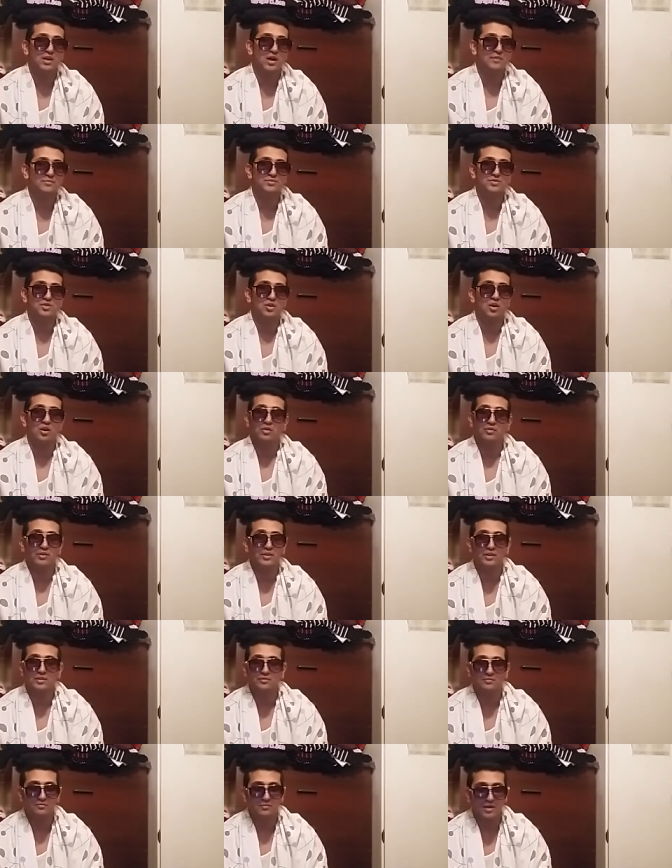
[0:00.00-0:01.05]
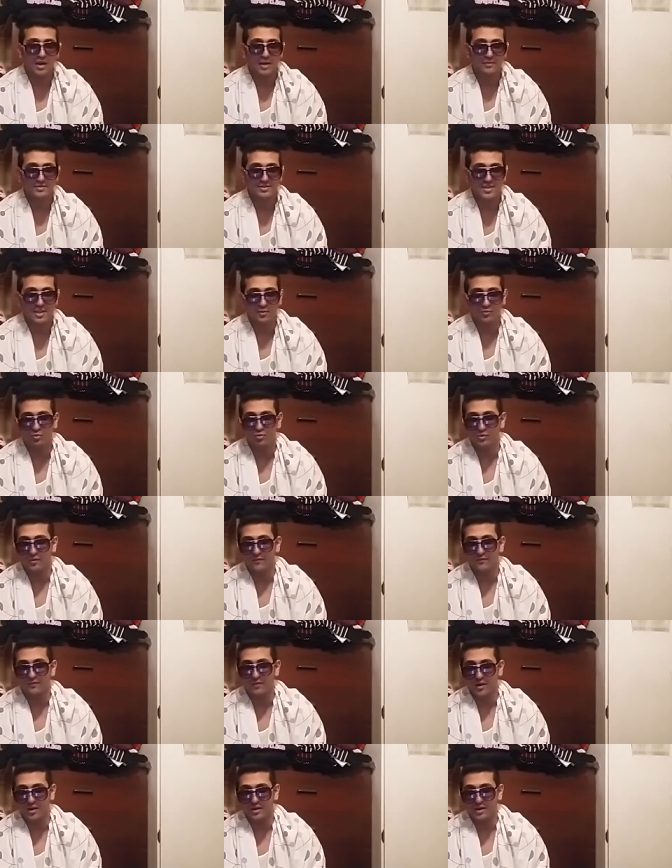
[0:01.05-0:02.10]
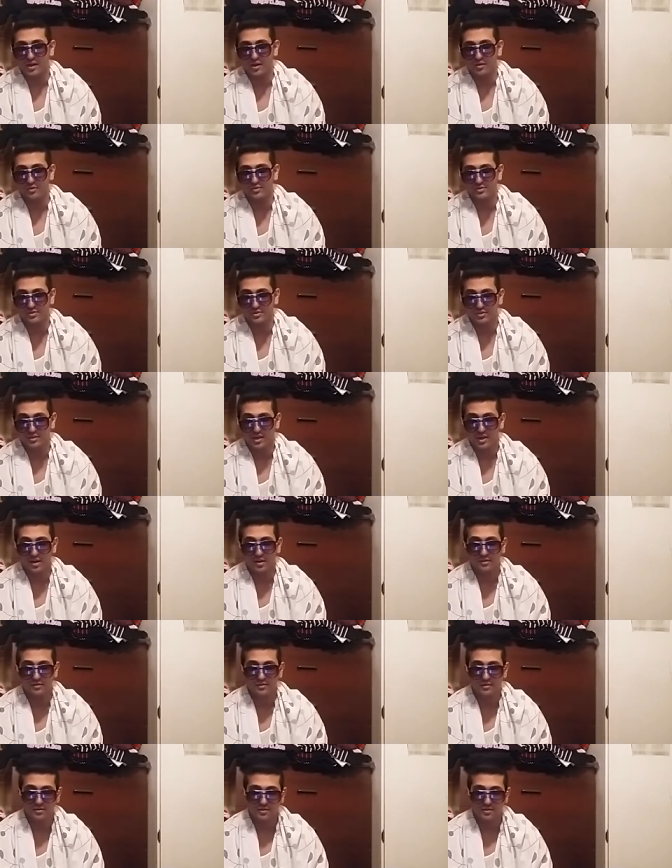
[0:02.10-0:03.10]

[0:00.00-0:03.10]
I'm sorry. I'm just like, who the fuck cares, okay?